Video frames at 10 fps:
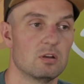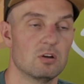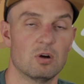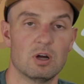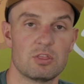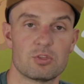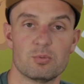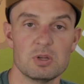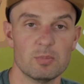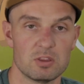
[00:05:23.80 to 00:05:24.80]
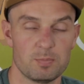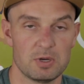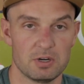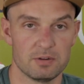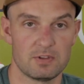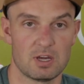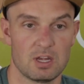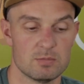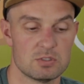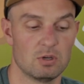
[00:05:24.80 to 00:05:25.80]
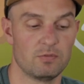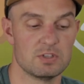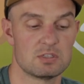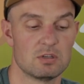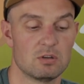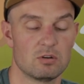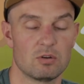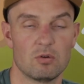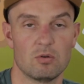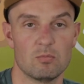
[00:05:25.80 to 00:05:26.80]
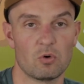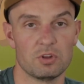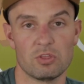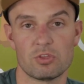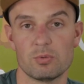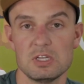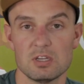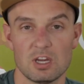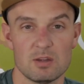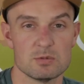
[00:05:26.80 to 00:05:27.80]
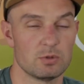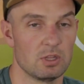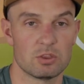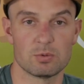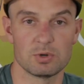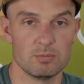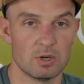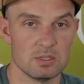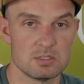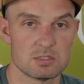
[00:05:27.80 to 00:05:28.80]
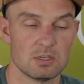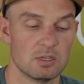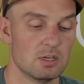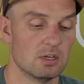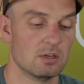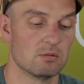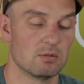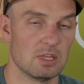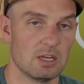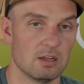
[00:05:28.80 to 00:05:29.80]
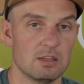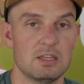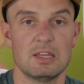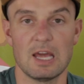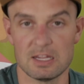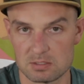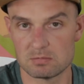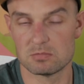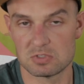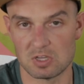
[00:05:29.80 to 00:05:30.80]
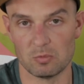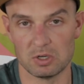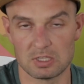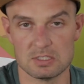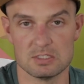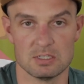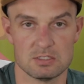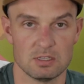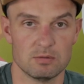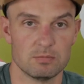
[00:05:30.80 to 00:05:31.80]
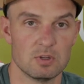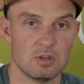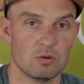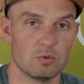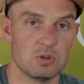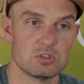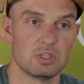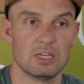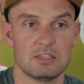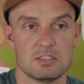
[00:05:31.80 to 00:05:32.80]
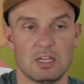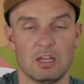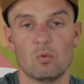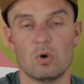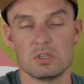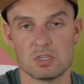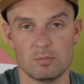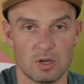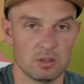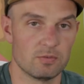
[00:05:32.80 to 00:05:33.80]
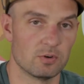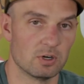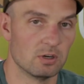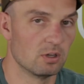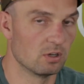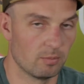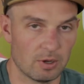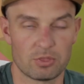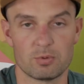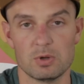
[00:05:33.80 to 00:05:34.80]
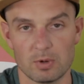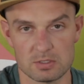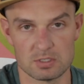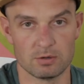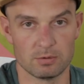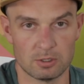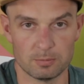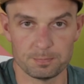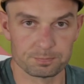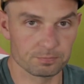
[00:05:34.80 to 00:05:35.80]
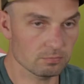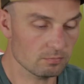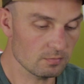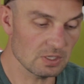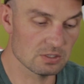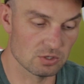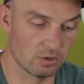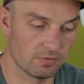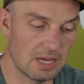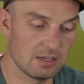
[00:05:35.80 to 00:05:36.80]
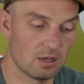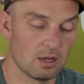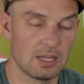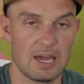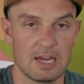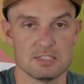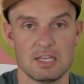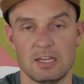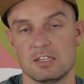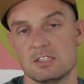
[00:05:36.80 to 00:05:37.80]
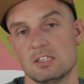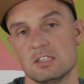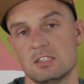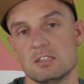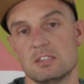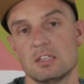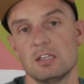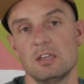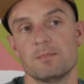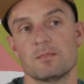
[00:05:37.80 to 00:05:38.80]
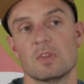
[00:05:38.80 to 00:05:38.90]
a 3-month period of time? So if it's more than 3 times within 3 months, then that's somewhat consistent. We usually like to say like once a month for about 3 months in a row. So if that dog has that consistency